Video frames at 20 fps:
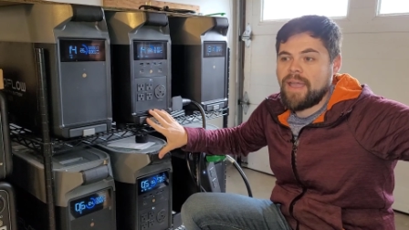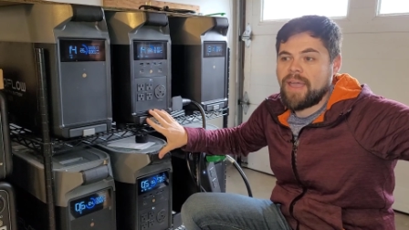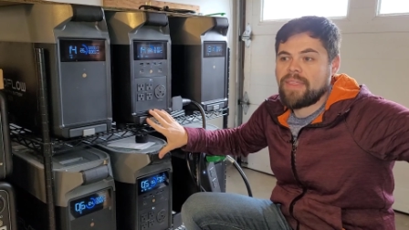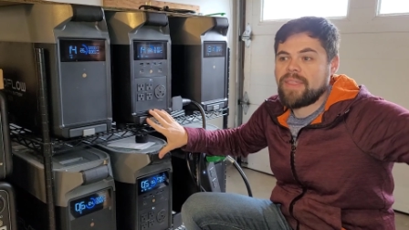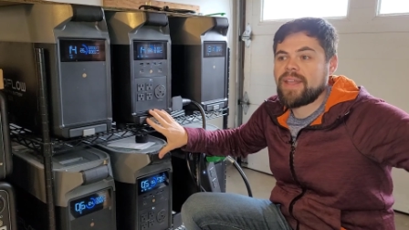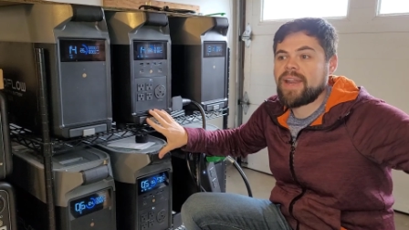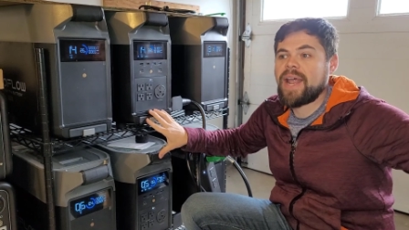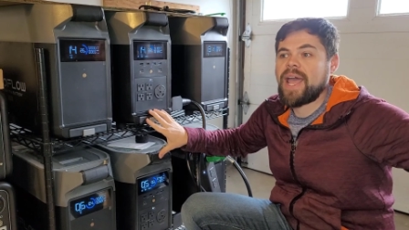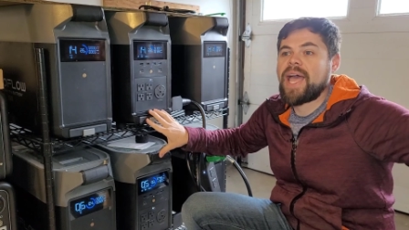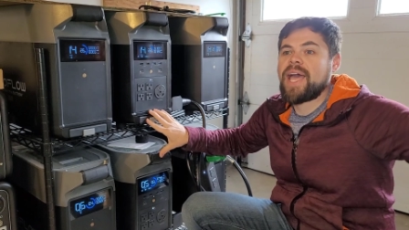and
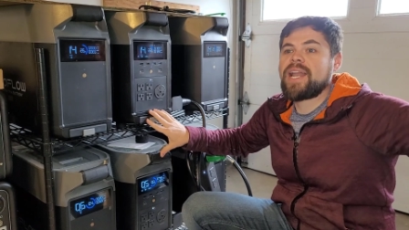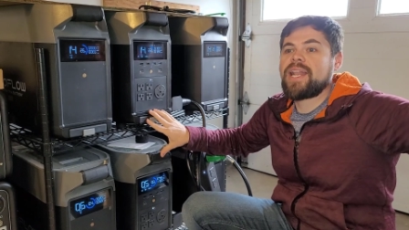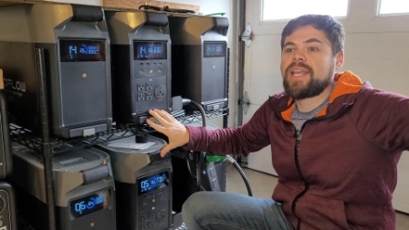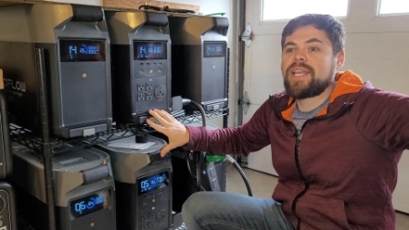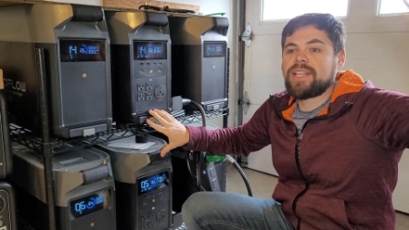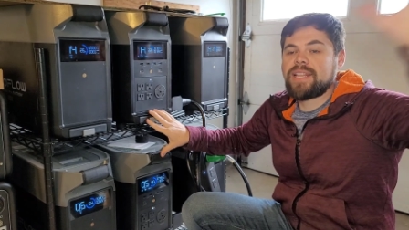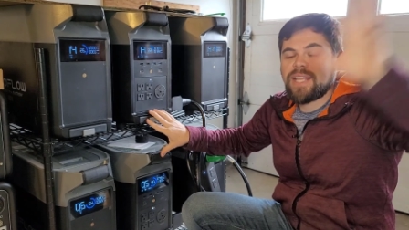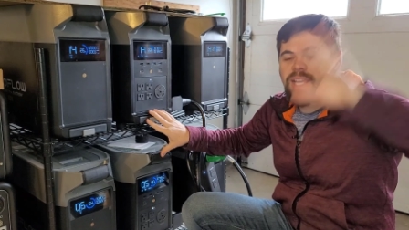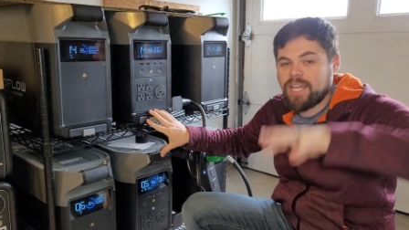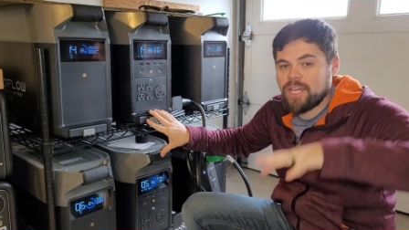then
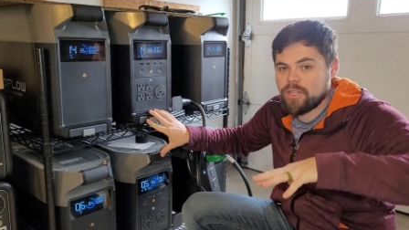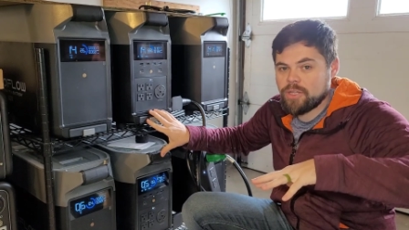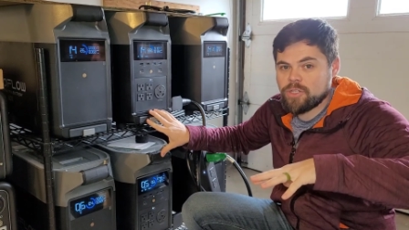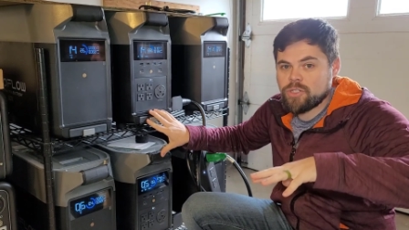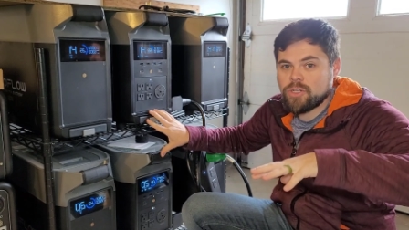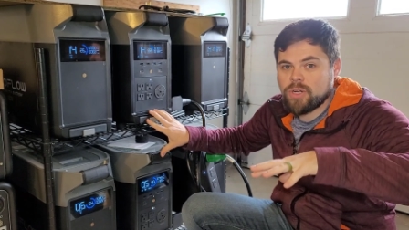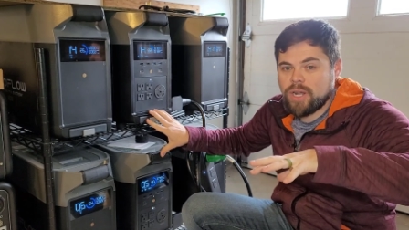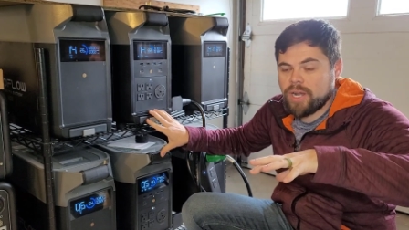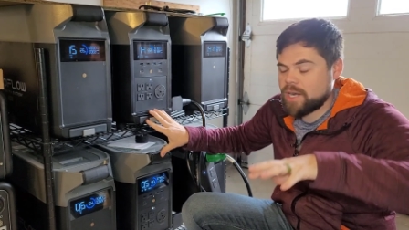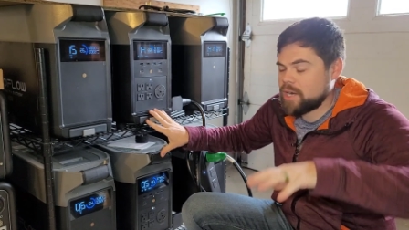adding the other
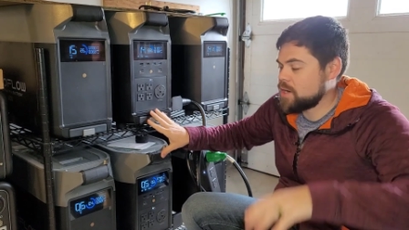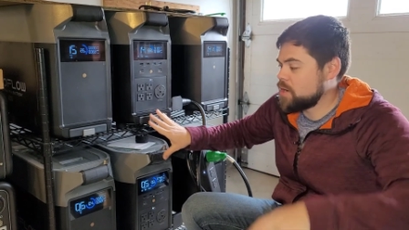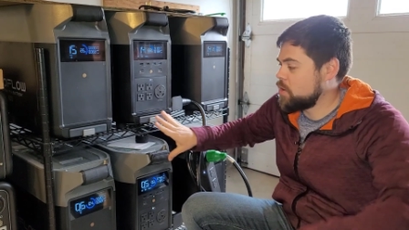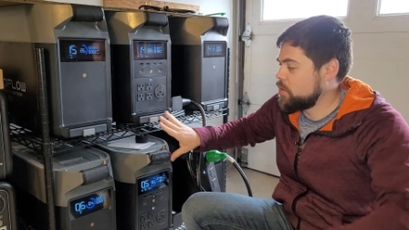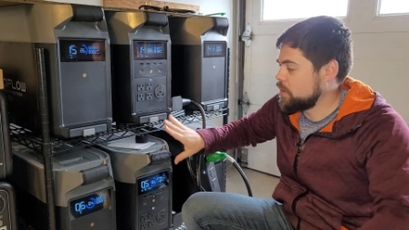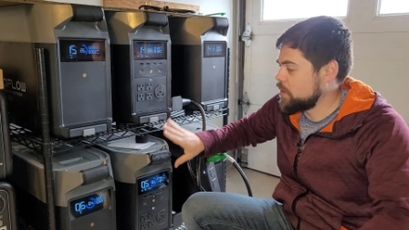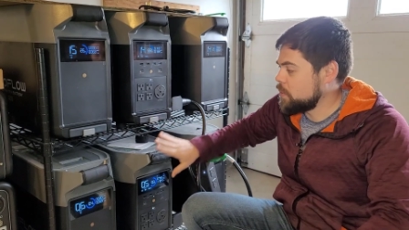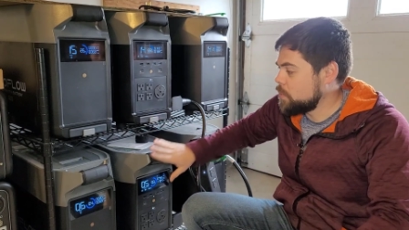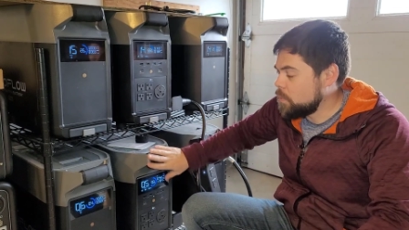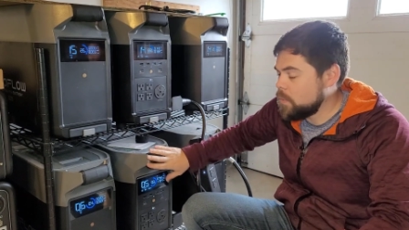dryer,
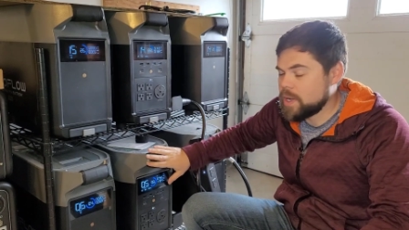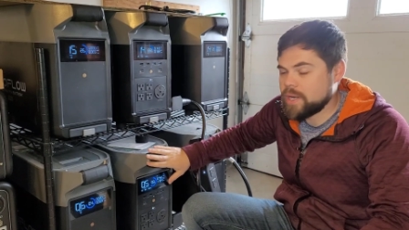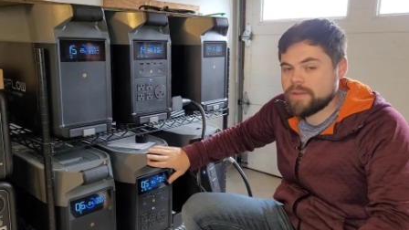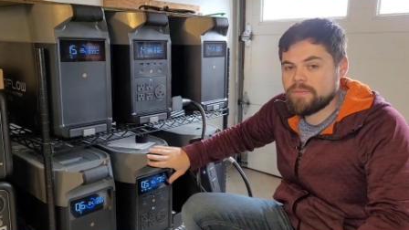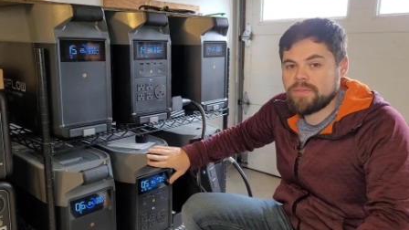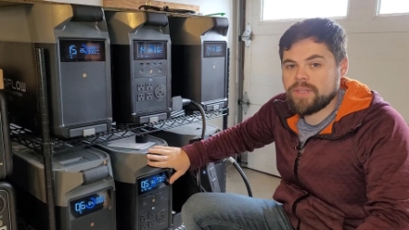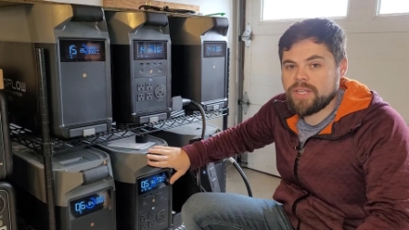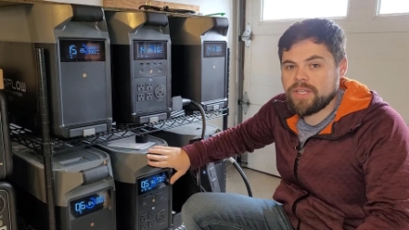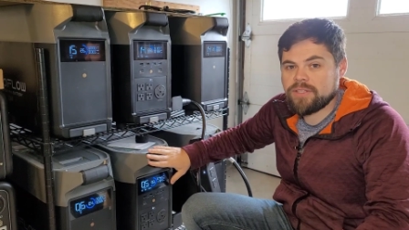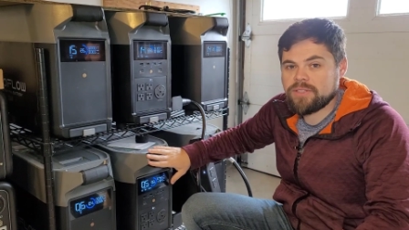only one
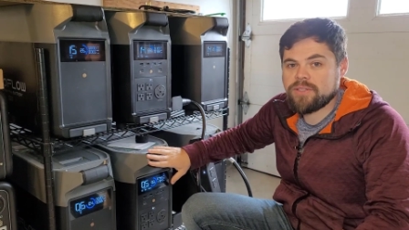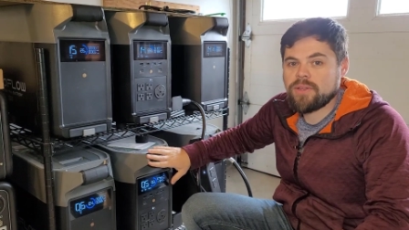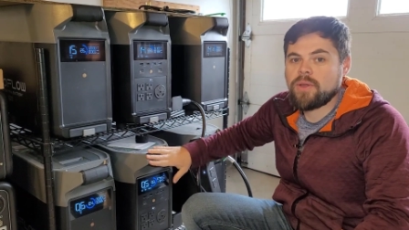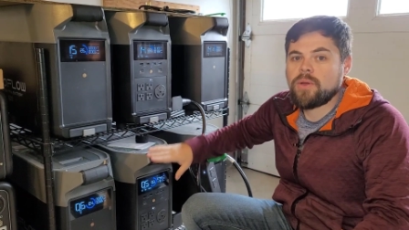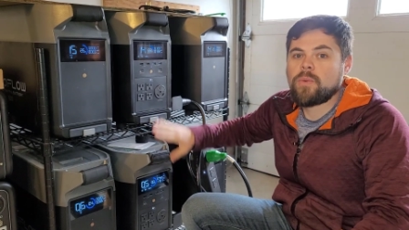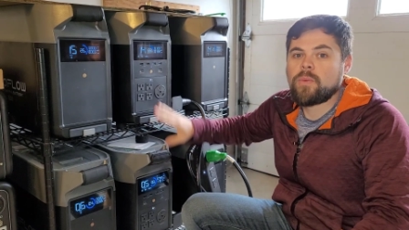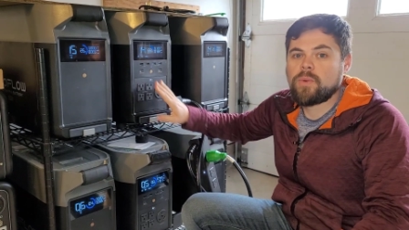of these